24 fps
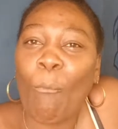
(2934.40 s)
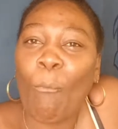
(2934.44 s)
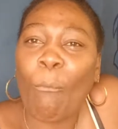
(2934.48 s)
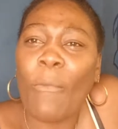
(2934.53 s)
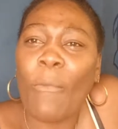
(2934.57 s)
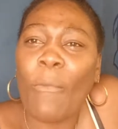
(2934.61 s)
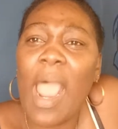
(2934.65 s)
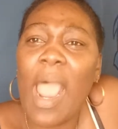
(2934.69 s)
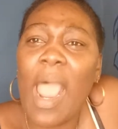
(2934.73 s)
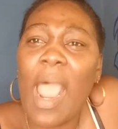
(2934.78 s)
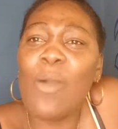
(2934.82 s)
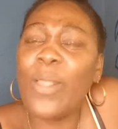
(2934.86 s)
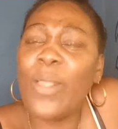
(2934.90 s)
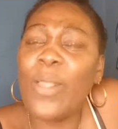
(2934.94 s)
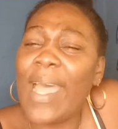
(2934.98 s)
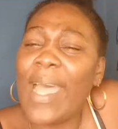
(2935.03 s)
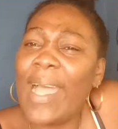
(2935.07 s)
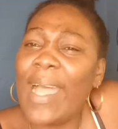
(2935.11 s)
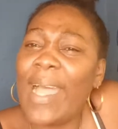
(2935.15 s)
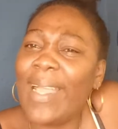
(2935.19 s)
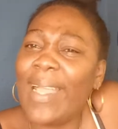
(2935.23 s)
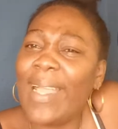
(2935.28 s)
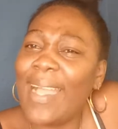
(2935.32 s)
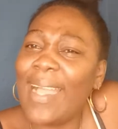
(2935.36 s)
I'm going to
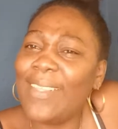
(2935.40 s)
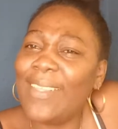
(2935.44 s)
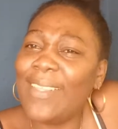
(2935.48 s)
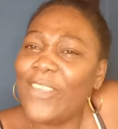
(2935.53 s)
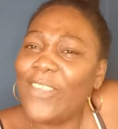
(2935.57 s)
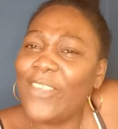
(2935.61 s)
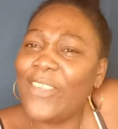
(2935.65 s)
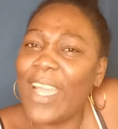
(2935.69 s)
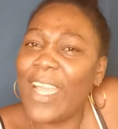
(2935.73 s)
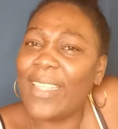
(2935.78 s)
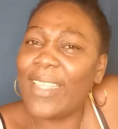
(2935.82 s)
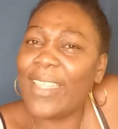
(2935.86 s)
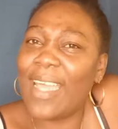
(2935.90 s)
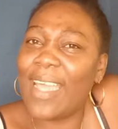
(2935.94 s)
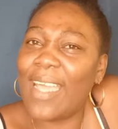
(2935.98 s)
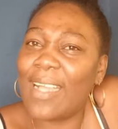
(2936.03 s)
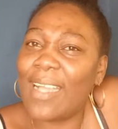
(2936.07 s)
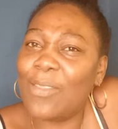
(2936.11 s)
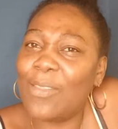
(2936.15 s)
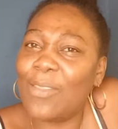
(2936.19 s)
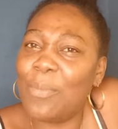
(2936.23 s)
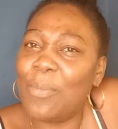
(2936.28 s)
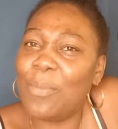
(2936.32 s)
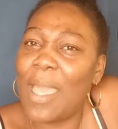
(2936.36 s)
Andrea talk to
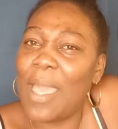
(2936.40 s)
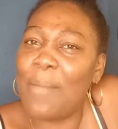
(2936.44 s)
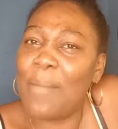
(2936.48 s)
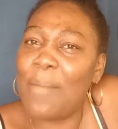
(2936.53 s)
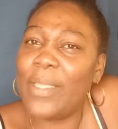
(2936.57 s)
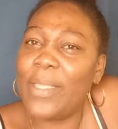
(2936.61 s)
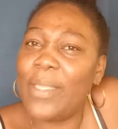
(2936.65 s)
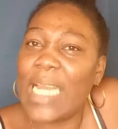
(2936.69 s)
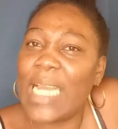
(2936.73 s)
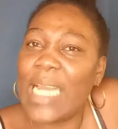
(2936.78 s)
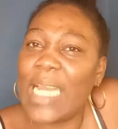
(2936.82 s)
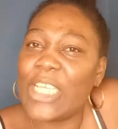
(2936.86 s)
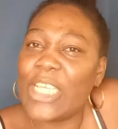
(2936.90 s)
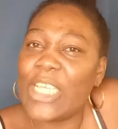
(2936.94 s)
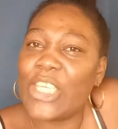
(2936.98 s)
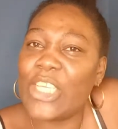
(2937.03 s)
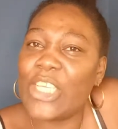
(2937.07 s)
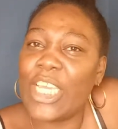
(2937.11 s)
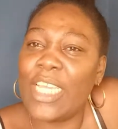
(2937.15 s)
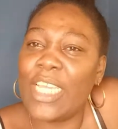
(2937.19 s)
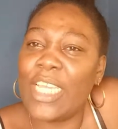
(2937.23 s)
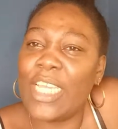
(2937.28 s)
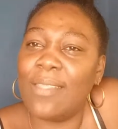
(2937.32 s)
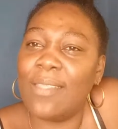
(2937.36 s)
me and me think
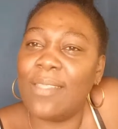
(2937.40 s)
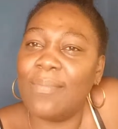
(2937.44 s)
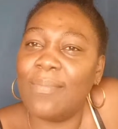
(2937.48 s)
chain.